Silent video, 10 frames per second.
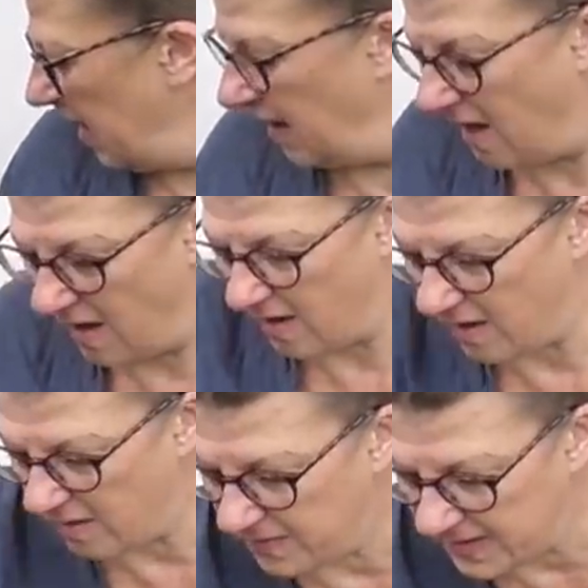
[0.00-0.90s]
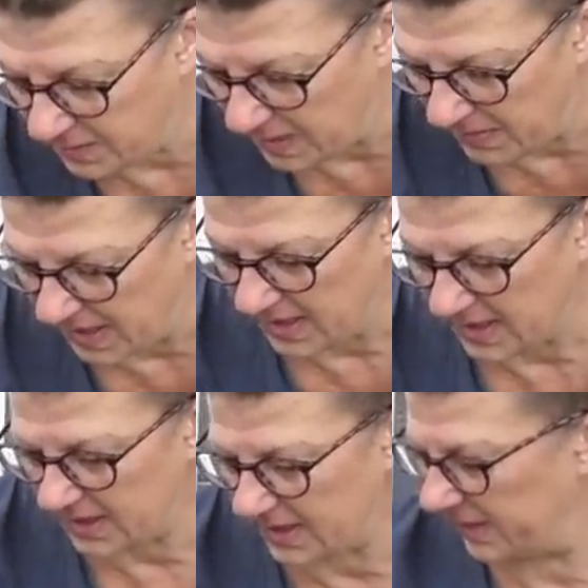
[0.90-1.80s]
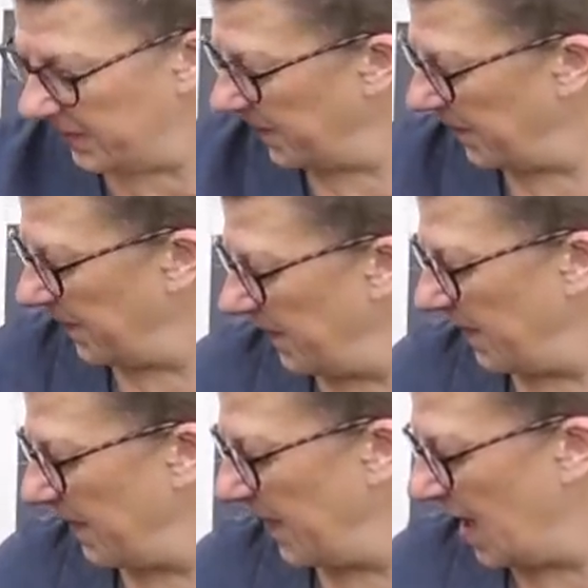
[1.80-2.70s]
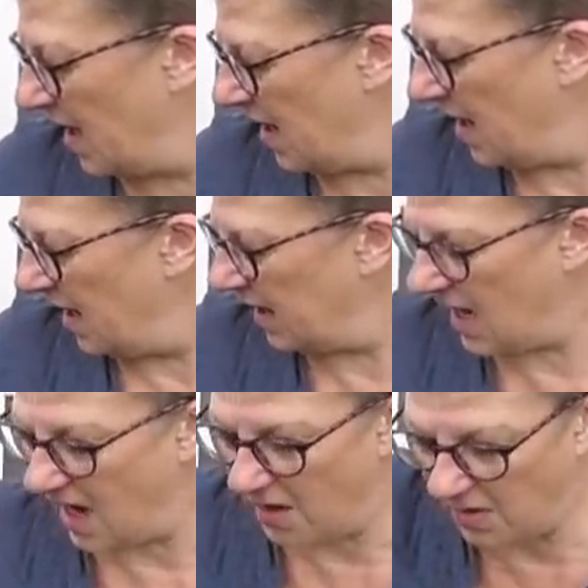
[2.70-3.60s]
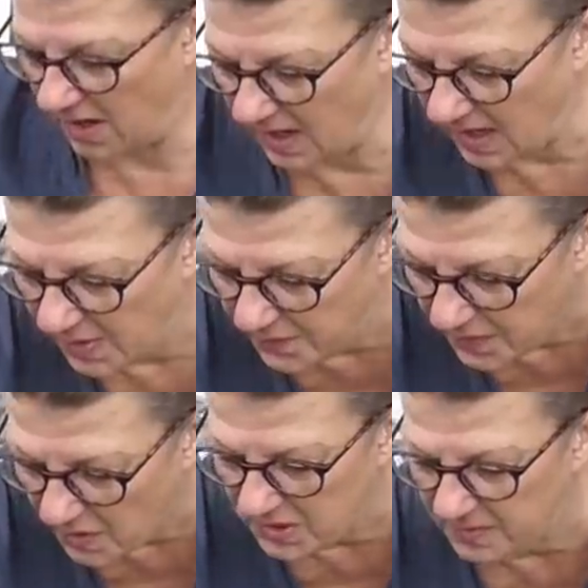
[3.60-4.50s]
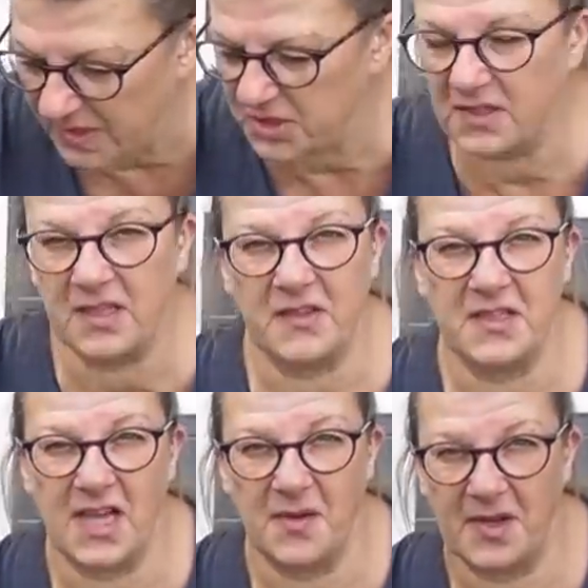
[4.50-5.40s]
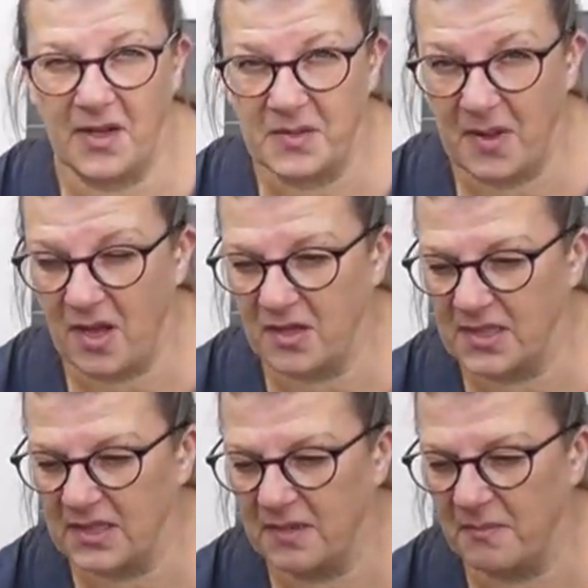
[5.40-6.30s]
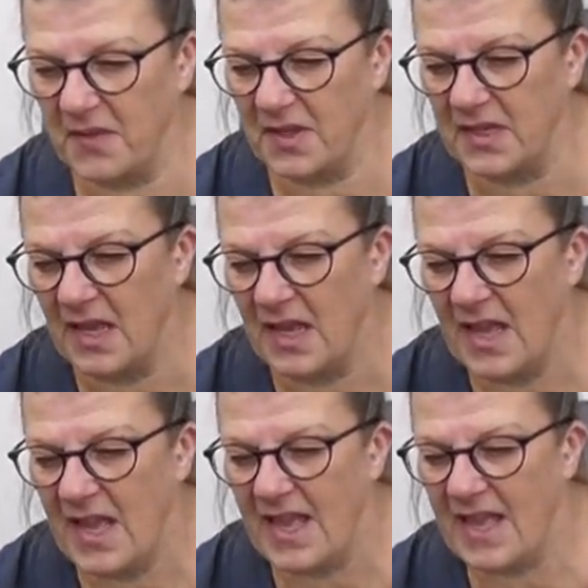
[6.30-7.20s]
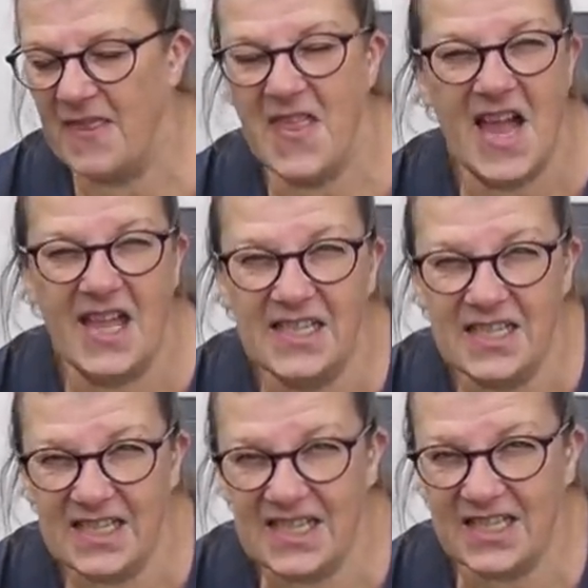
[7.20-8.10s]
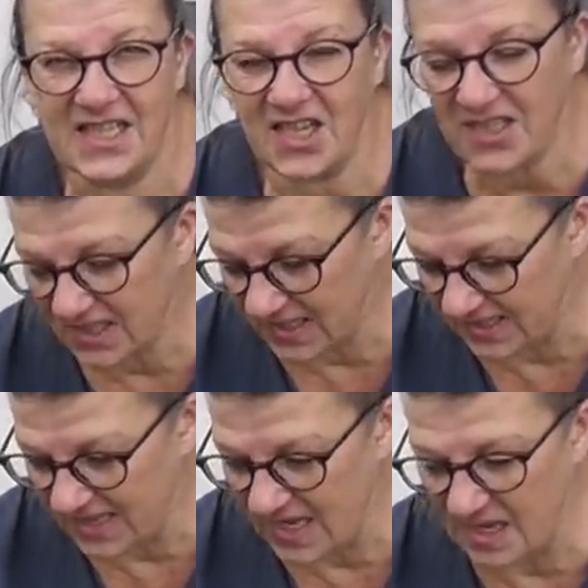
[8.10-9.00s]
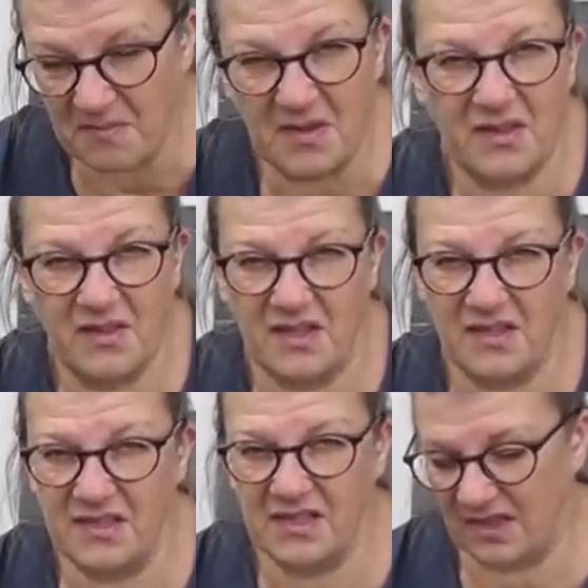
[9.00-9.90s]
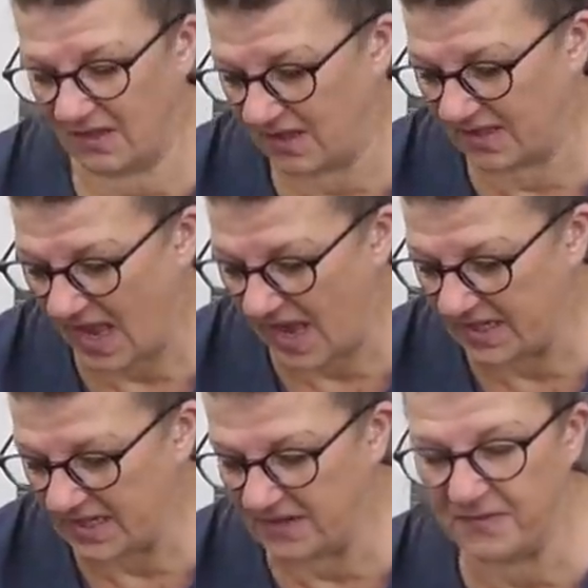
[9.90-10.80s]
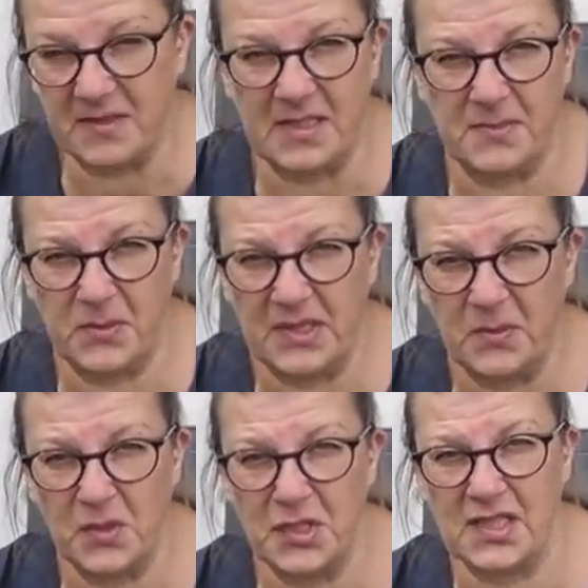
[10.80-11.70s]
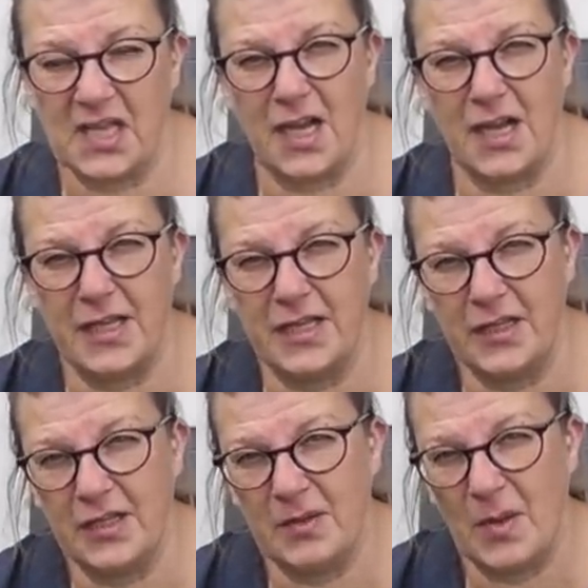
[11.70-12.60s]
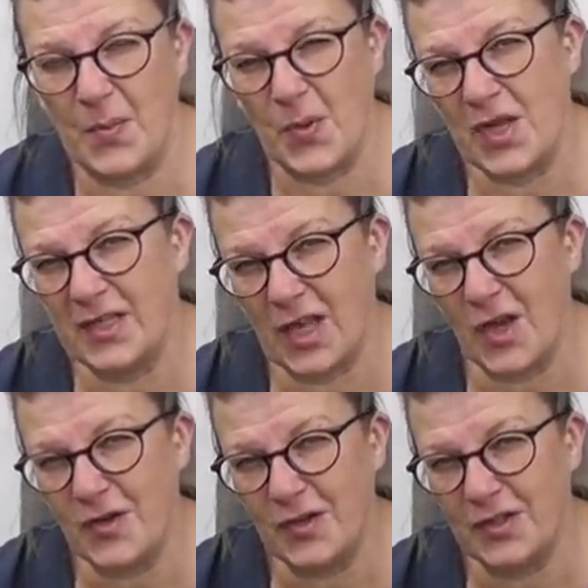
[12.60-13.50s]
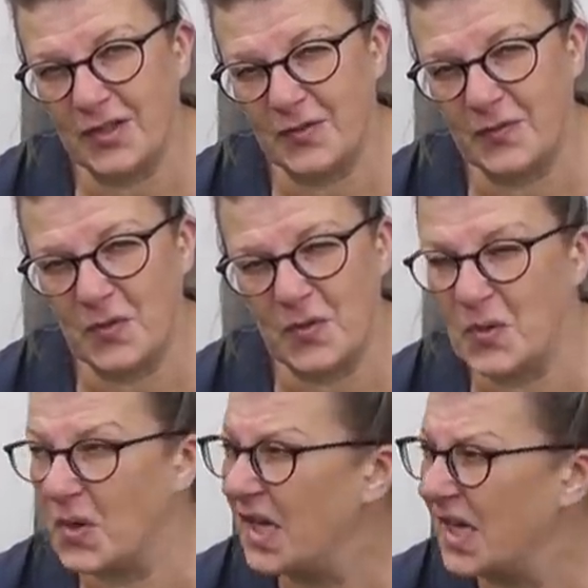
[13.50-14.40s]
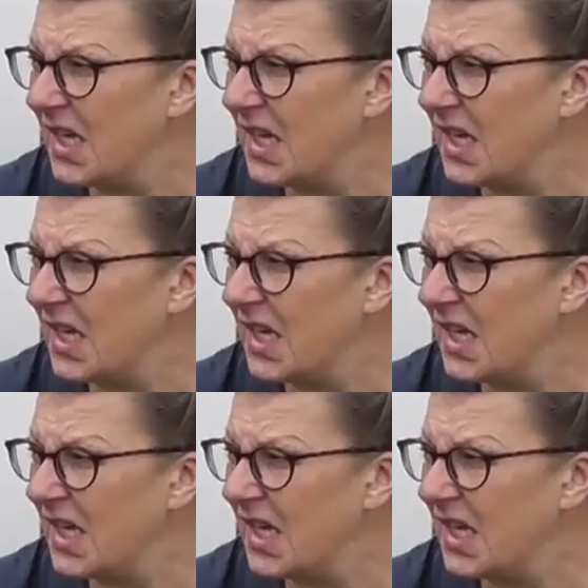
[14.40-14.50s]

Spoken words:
lovely sweet peas. Now, I forgot to mention the other day when I was planting them that in the end, it doesn't seem that there's any difference between the ones I pre-soaked for,